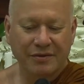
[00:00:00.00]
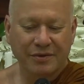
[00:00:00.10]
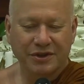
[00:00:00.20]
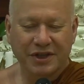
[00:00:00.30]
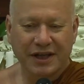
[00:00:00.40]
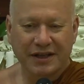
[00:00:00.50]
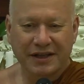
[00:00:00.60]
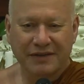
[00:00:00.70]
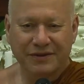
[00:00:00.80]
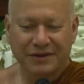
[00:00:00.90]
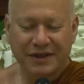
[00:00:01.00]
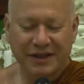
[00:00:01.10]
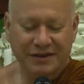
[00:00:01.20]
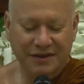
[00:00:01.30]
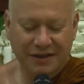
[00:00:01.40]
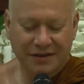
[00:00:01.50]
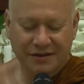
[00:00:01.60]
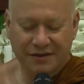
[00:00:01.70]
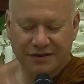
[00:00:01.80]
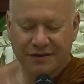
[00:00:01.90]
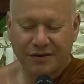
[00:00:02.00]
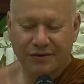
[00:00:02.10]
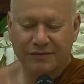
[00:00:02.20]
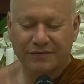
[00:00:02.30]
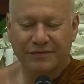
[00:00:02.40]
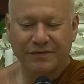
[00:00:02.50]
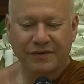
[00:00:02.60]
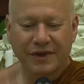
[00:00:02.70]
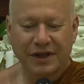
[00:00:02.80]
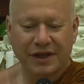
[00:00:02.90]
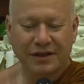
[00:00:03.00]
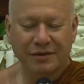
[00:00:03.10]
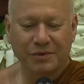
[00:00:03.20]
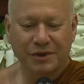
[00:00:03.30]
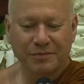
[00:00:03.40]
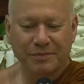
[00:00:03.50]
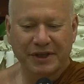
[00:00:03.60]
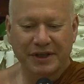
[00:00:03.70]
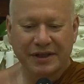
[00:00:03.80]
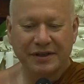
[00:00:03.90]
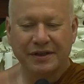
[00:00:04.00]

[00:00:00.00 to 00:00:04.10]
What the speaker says: which can give us that sense of the world being